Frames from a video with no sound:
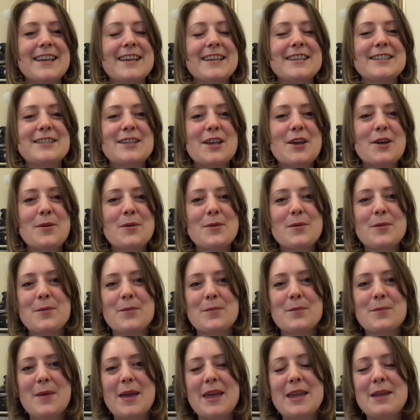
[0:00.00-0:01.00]
So
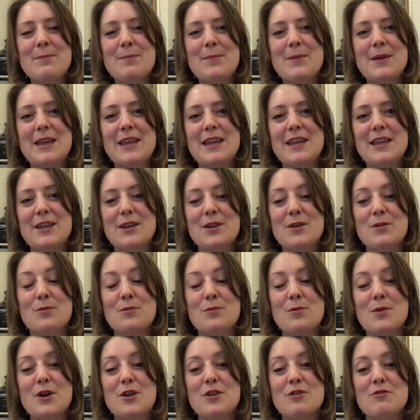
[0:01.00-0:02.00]
maybe
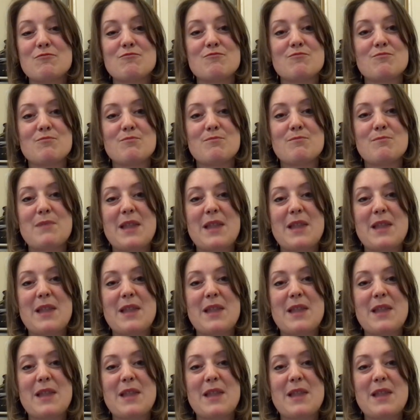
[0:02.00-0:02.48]
one